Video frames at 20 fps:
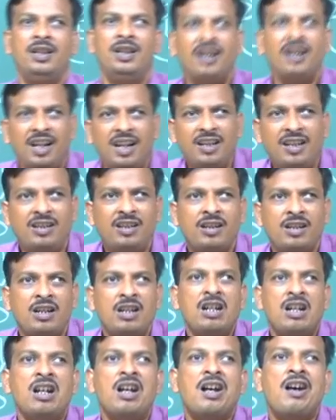it is
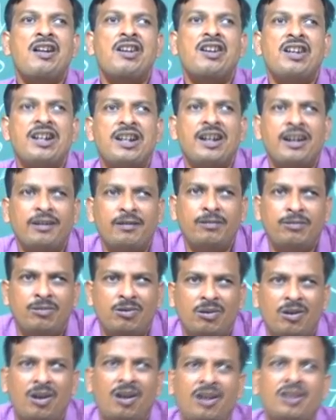
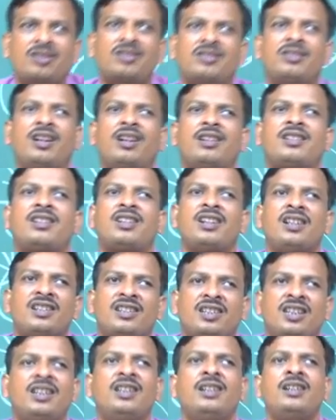reinforce the
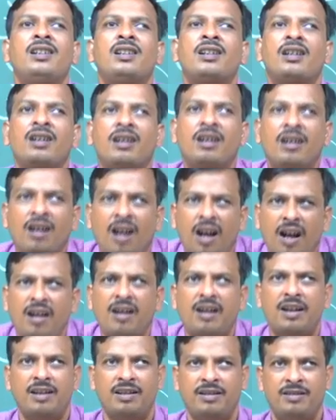teaching
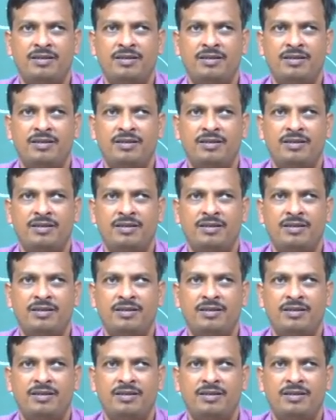learning.